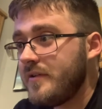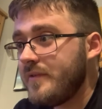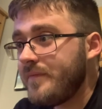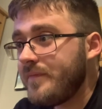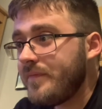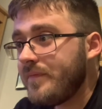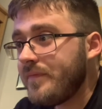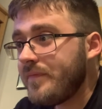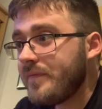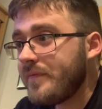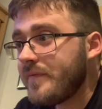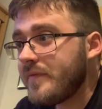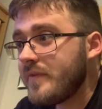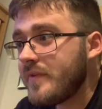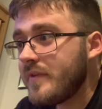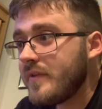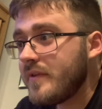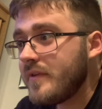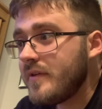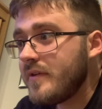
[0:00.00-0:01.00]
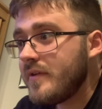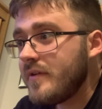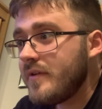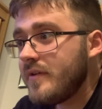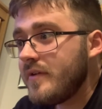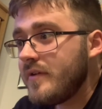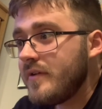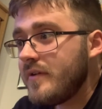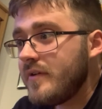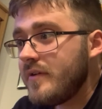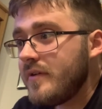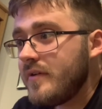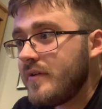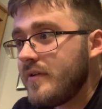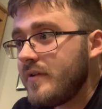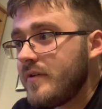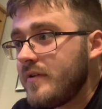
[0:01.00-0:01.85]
[no speech]